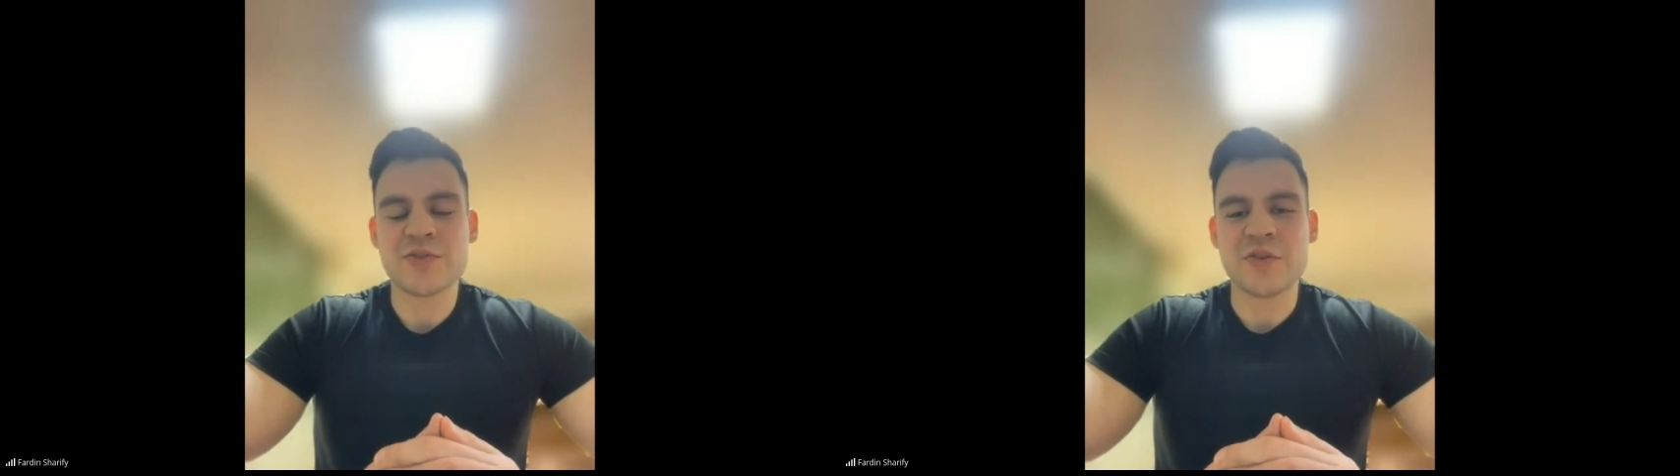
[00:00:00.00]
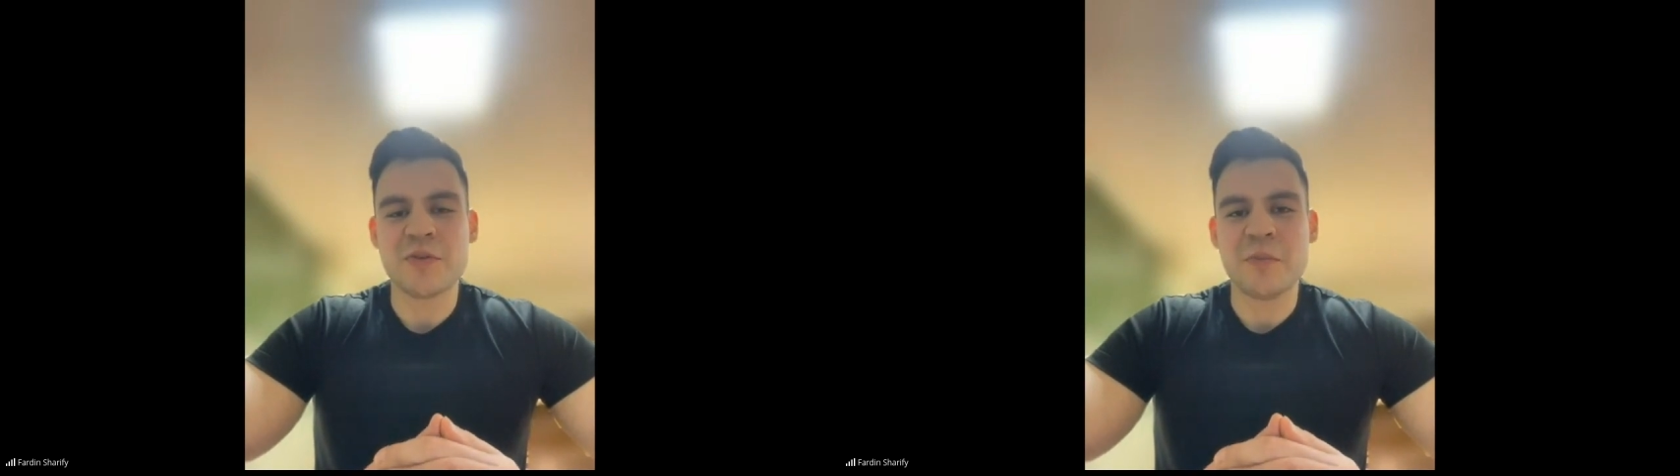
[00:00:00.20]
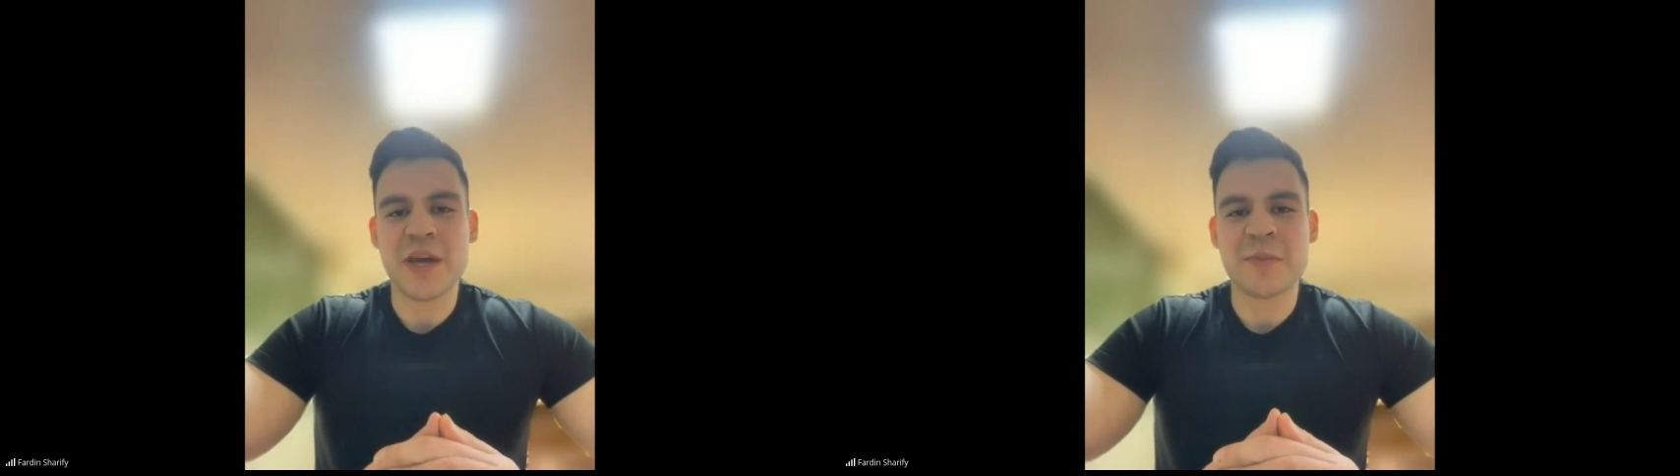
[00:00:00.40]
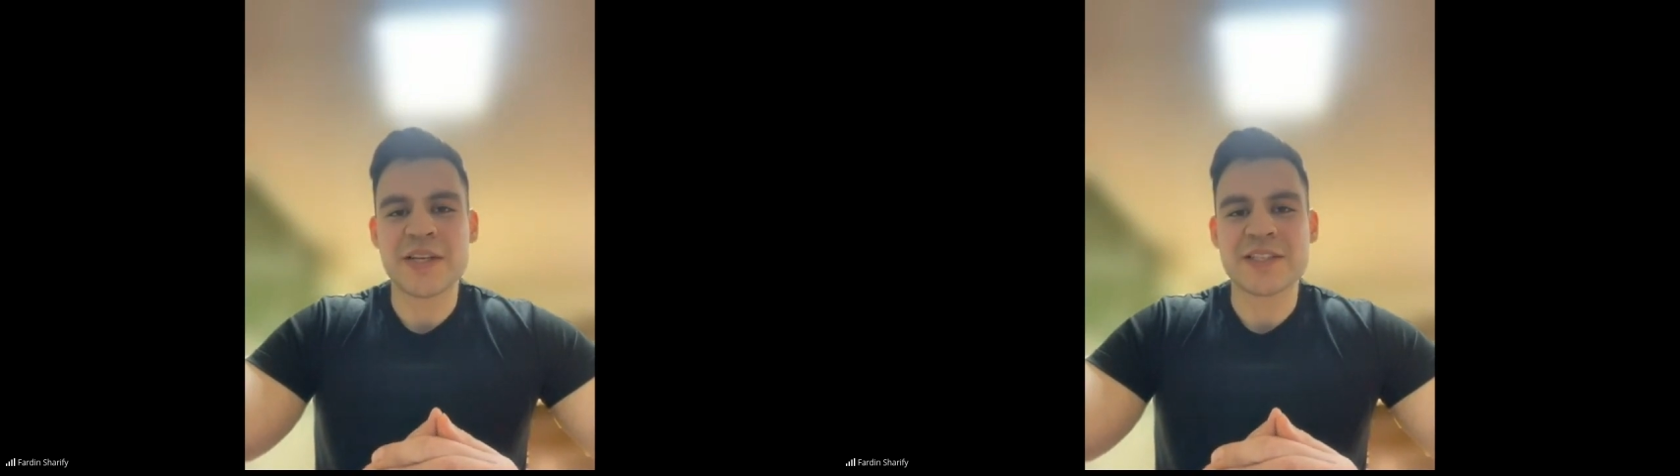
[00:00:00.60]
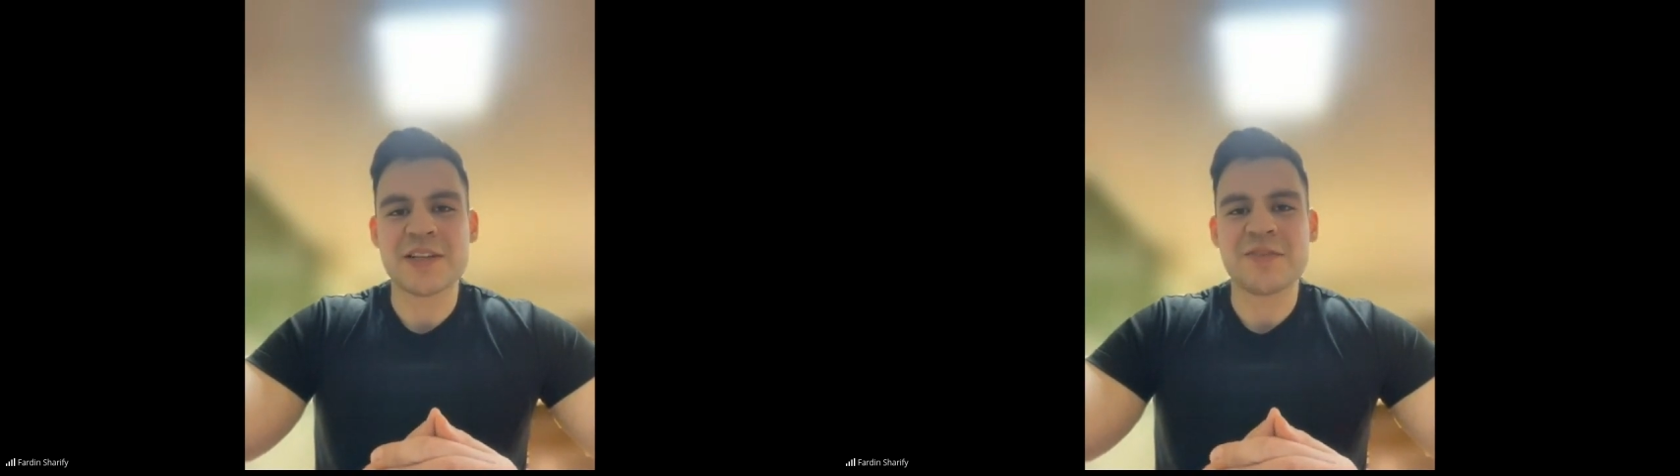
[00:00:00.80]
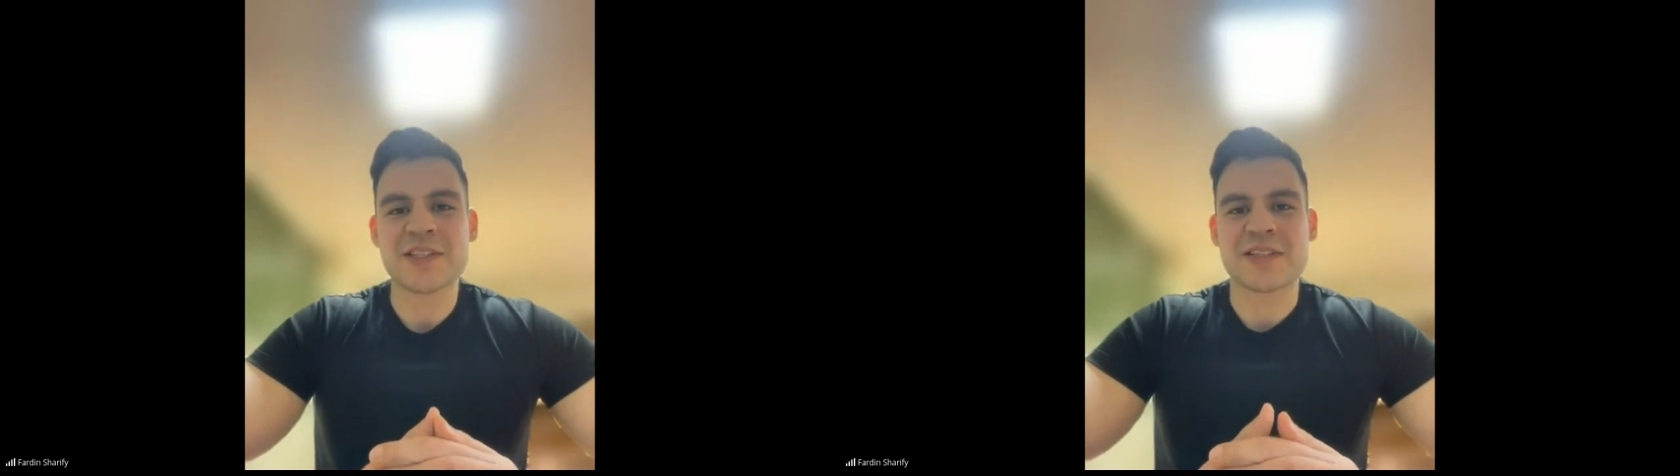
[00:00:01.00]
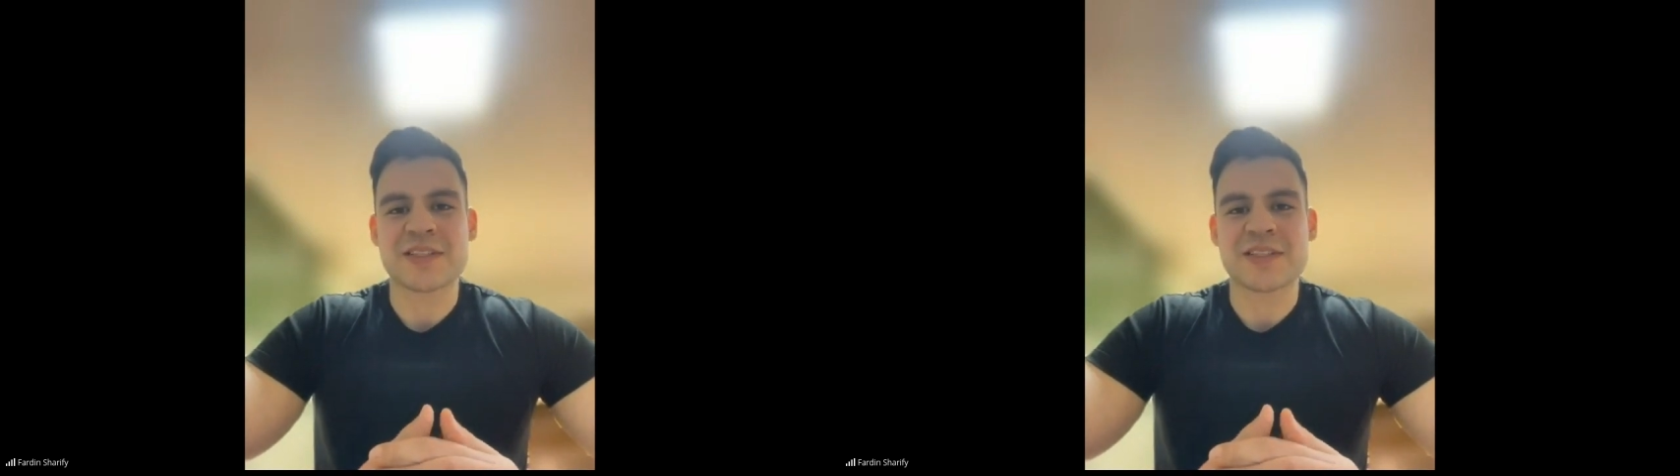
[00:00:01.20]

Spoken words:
to make myself as a